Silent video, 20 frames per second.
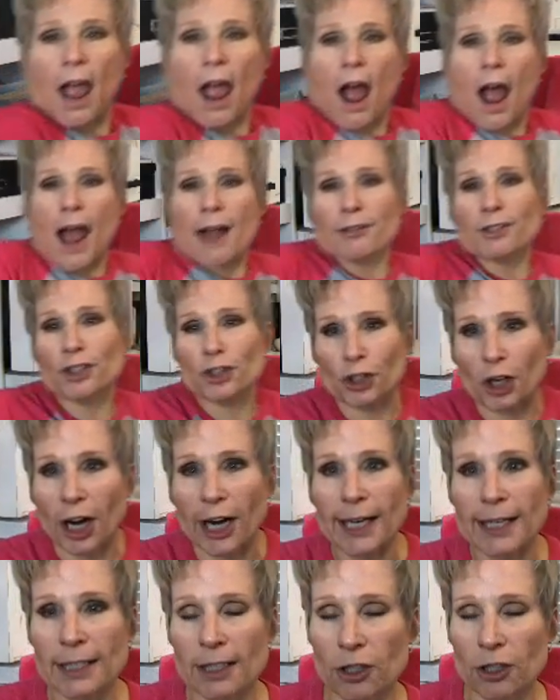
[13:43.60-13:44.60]
I was
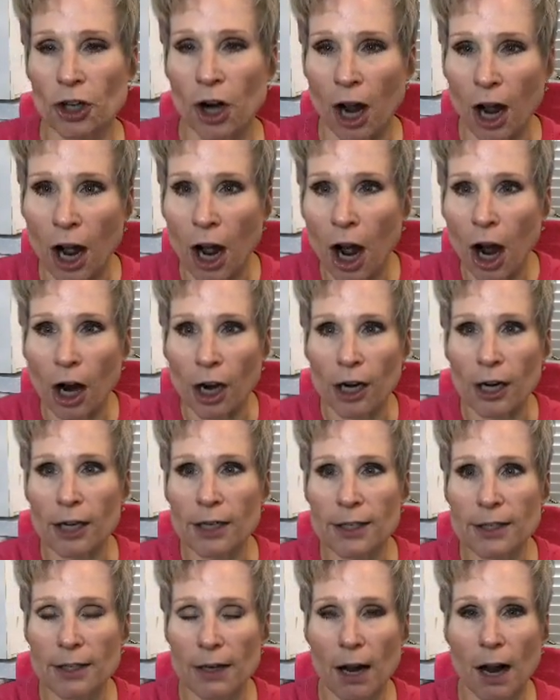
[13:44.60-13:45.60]
trying to draw a
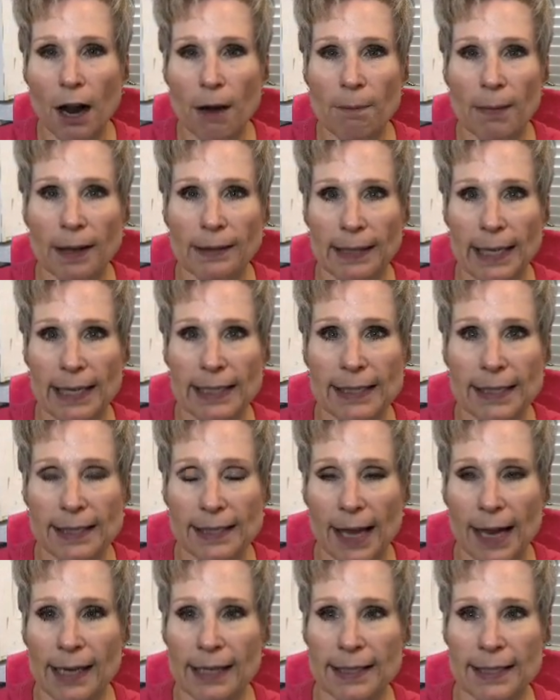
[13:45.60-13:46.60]
heart on my legs because
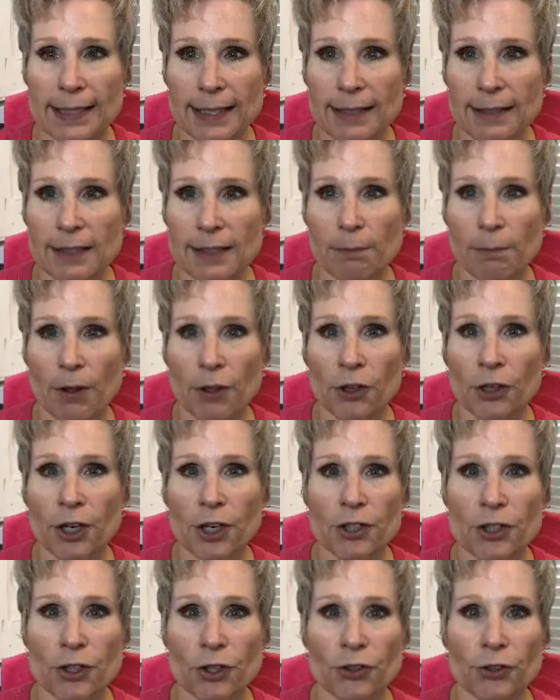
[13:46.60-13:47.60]
I had seen some other
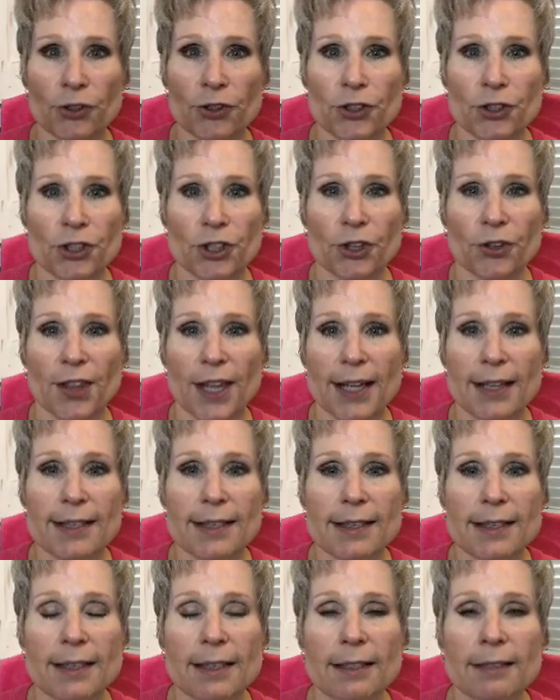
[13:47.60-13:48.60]
consultants do
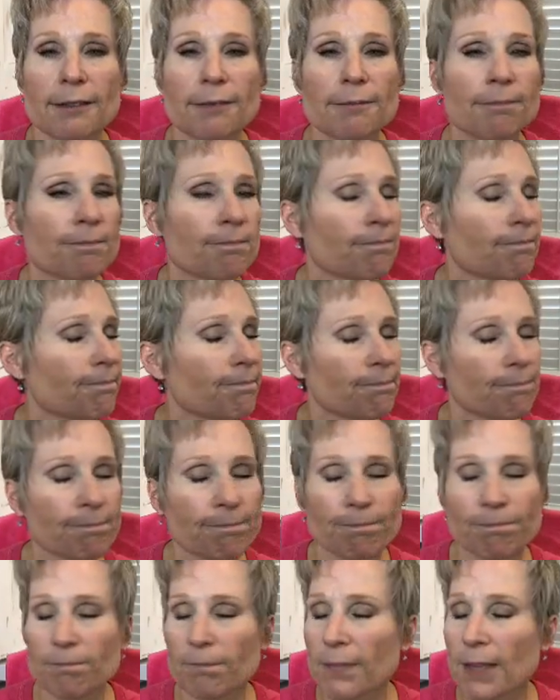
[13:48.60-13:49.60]
this.
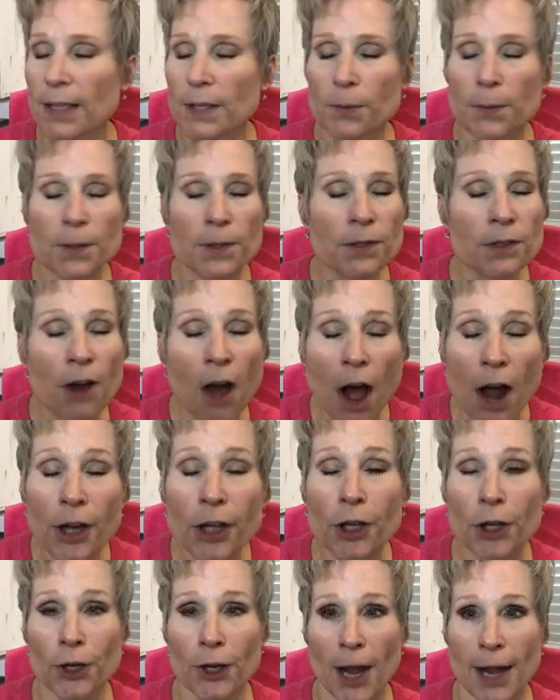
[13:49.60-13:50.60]
This was not
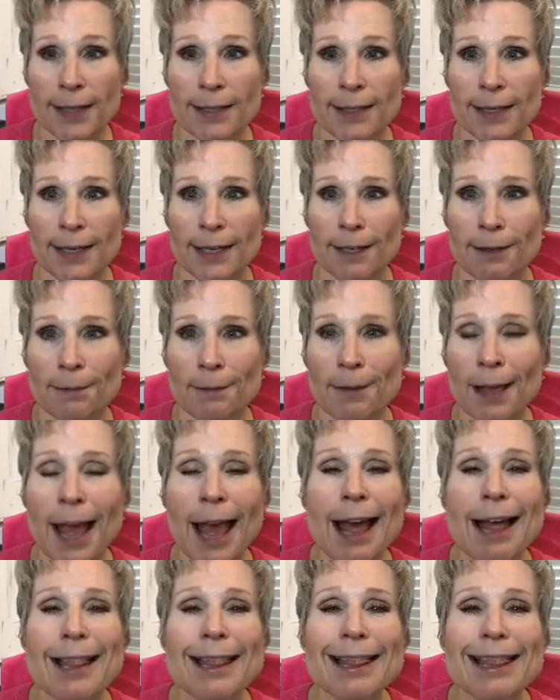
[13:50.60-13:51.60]
a good idea.
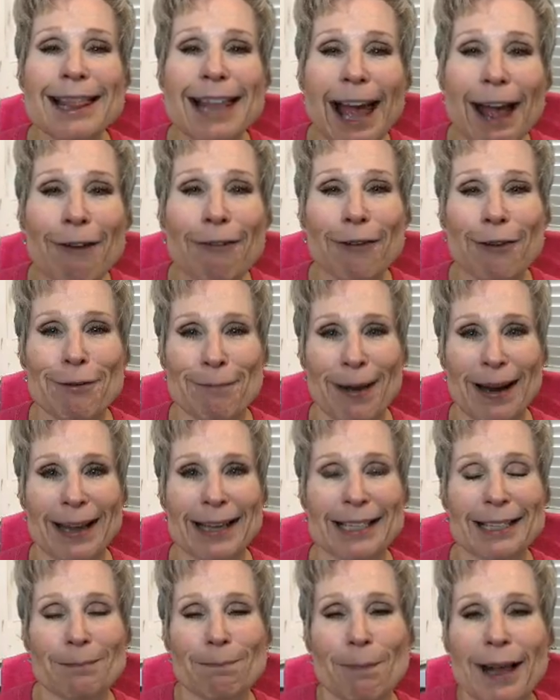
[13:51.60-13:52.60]
Laugh at my
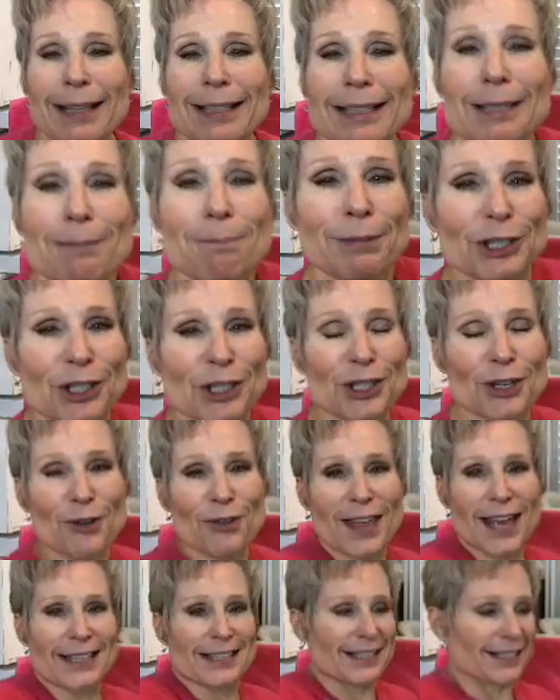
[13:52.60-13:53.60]
expense, but just know
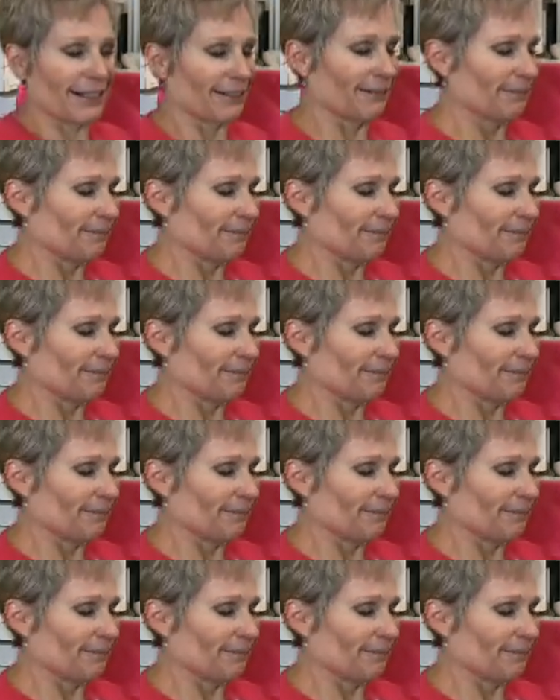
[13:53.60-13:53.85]
this.